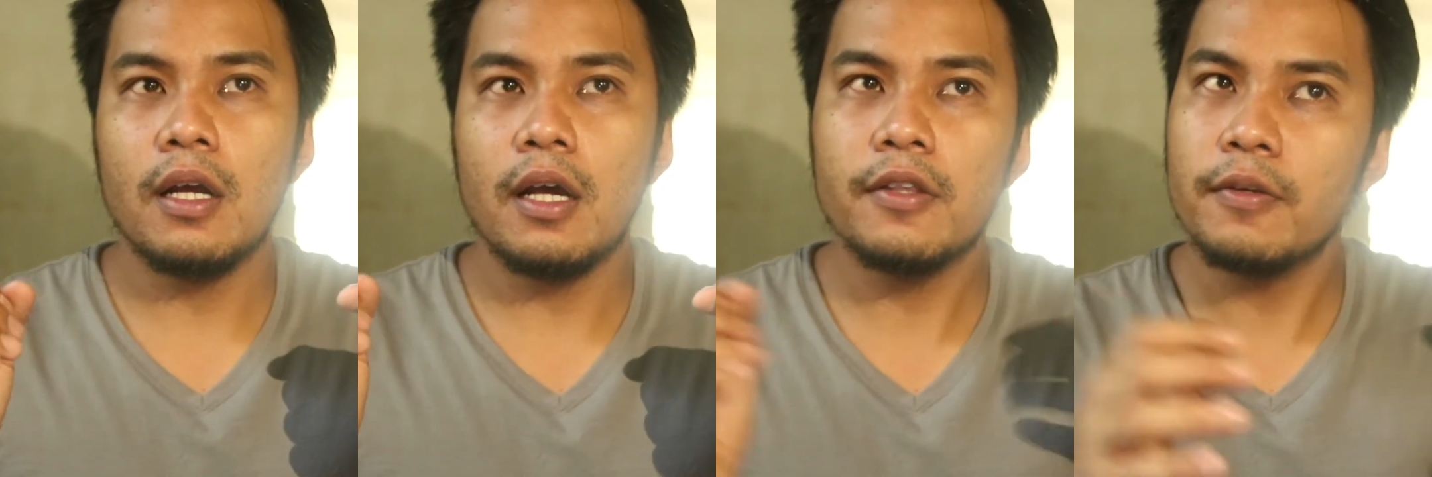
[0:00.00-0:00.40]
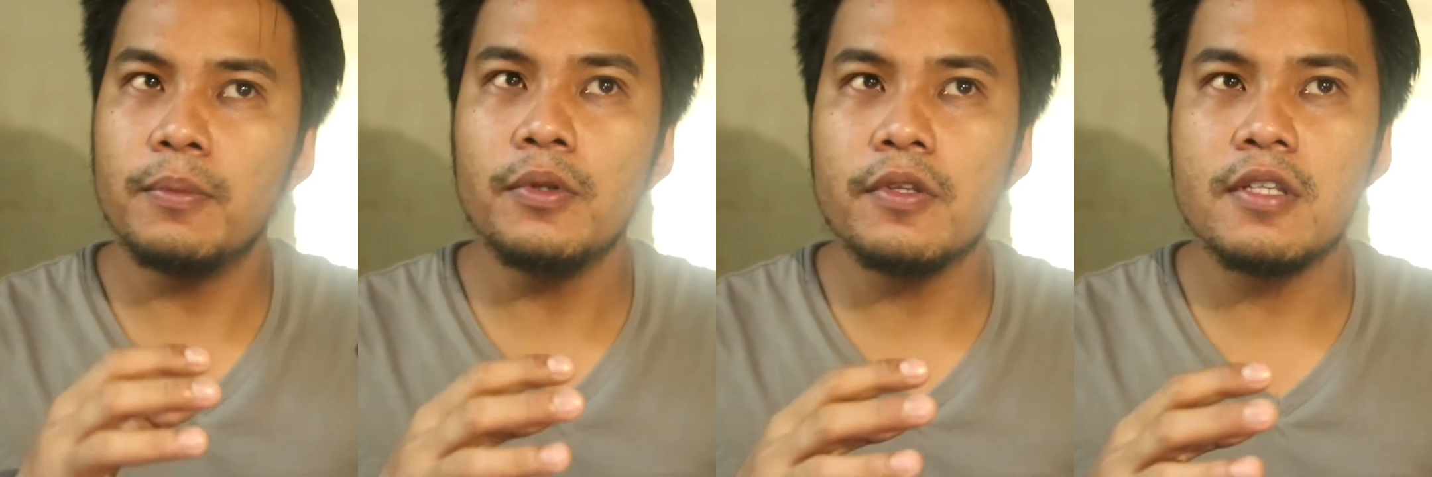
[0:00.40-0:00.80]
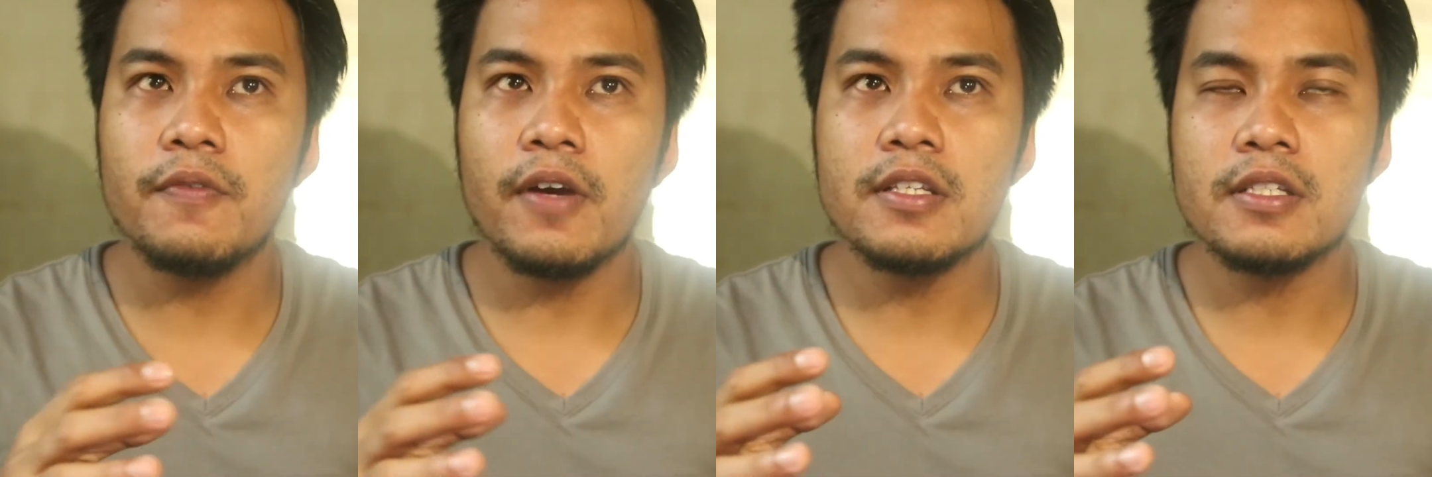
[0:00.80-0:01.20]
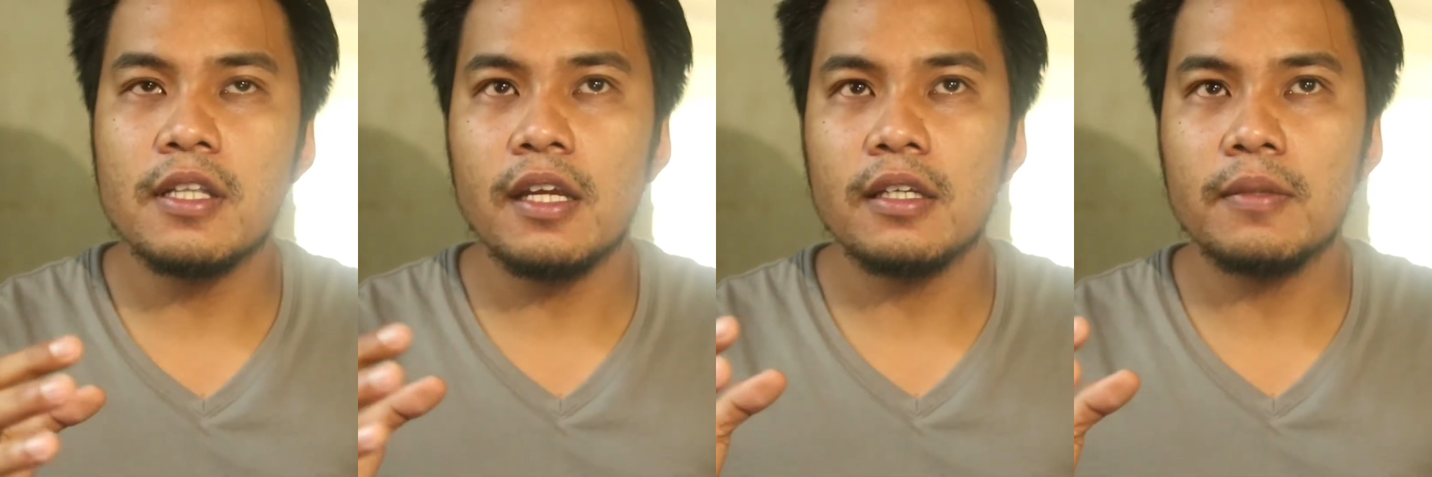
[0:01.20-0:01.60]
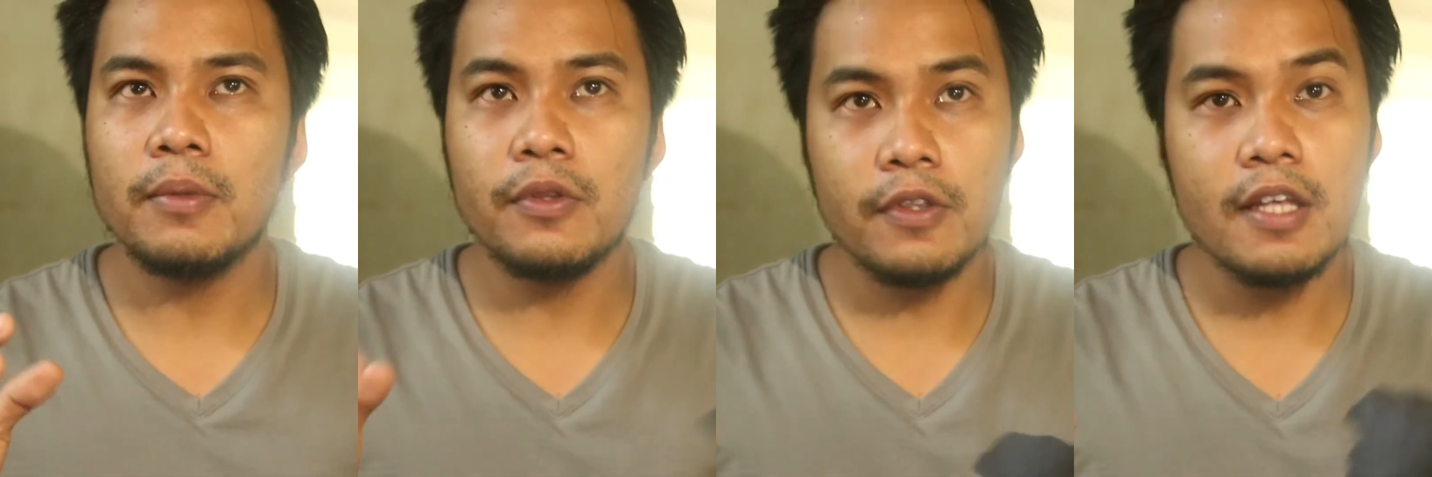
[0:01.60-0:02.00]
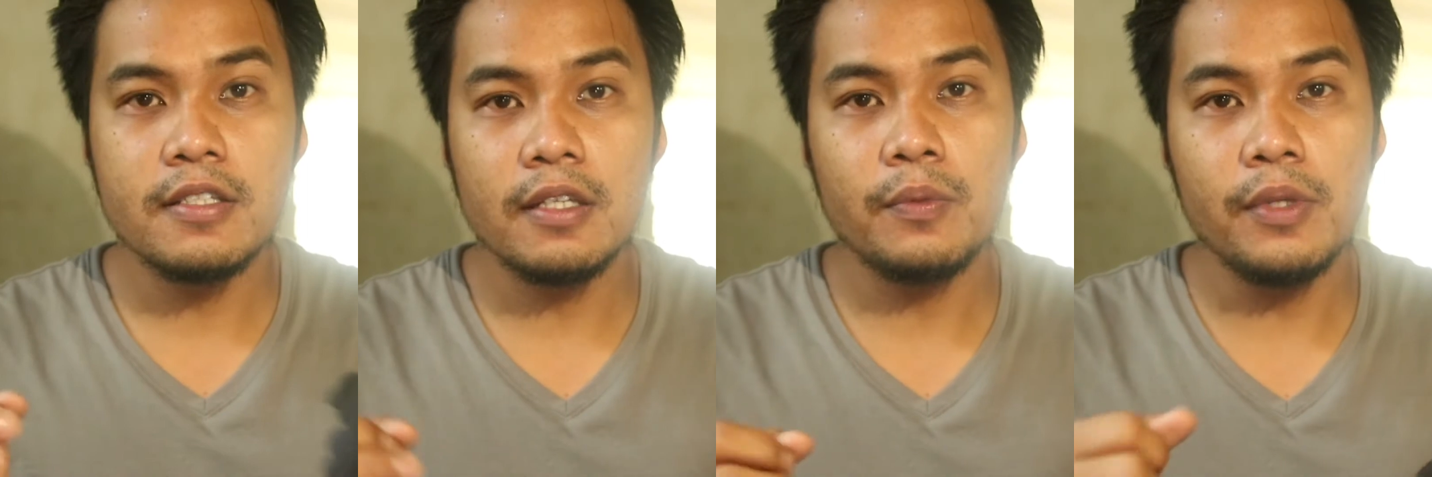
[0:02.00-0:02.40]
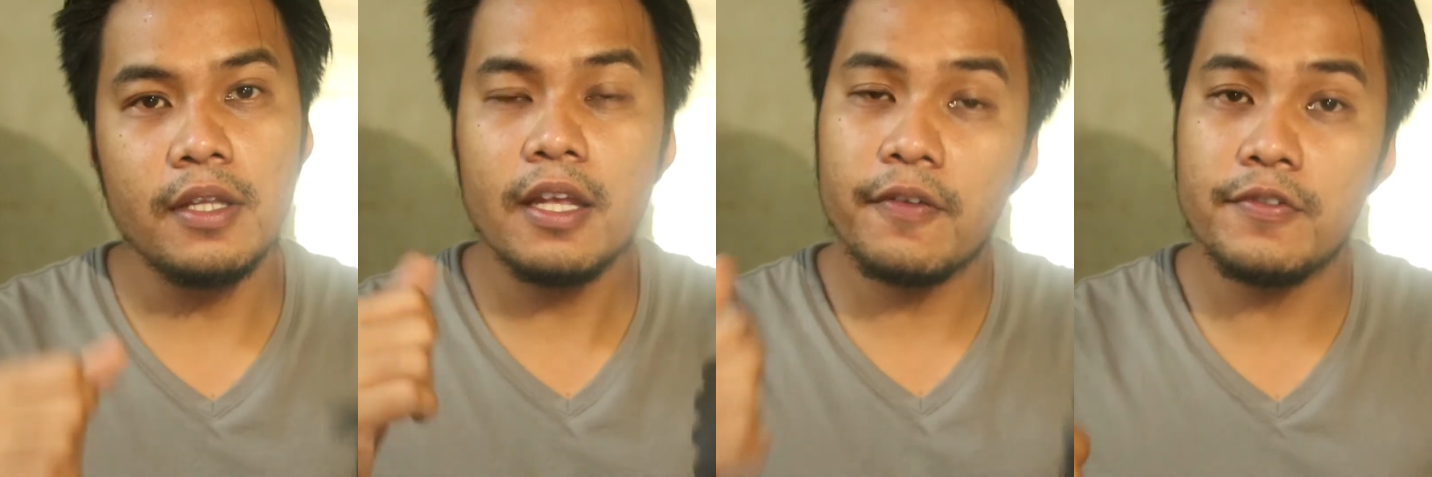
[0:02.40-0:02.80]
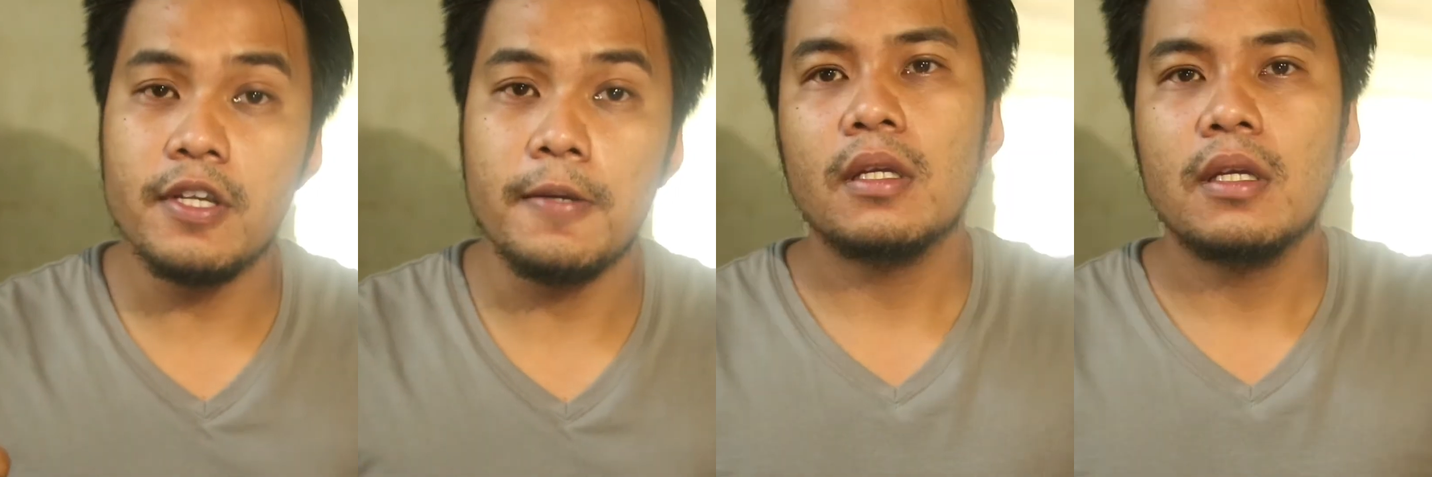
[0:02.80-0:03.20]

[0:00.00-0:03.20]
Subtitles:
other Bluetooth devices like Bluetooth headset with NFC.